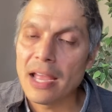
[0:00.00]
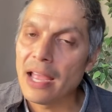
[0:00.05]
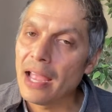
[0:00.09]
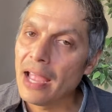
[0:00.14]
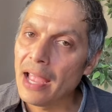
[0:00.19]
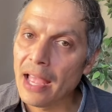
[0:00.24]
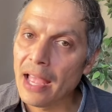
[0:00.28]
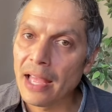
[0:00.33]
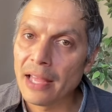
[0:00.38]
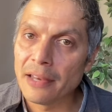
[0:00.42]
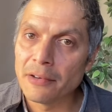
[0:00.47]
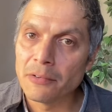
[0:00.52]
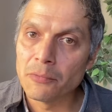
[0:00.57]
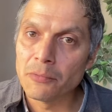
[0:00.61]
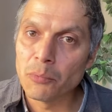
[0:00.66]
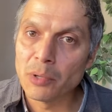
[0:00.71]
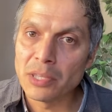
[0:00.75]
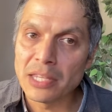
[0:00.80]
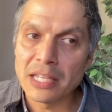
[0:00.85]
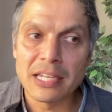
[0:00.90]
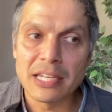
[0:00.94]
And
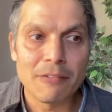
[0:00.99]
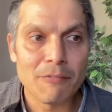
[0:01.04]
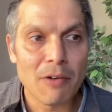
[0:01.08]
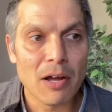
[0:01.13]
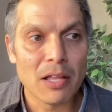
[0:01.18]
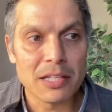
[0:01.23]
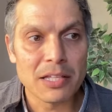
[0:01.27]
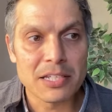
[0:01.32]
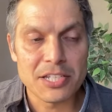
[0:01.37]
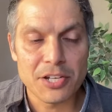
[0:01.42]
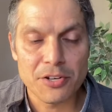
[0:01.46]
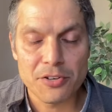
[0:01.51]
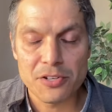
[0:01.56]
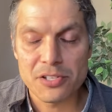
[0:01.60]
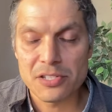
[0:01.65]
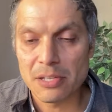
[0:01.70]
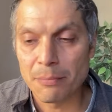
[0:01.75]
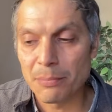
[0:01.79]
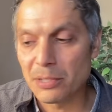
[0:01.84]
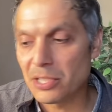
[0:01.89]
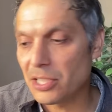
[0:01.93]
when they need
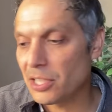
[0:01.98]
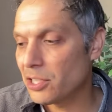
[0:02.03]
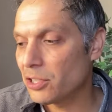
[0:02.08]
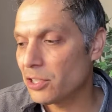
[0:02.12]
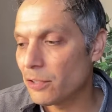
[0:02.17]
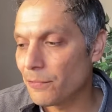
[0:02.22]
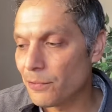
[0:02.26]
volunteers, in particular,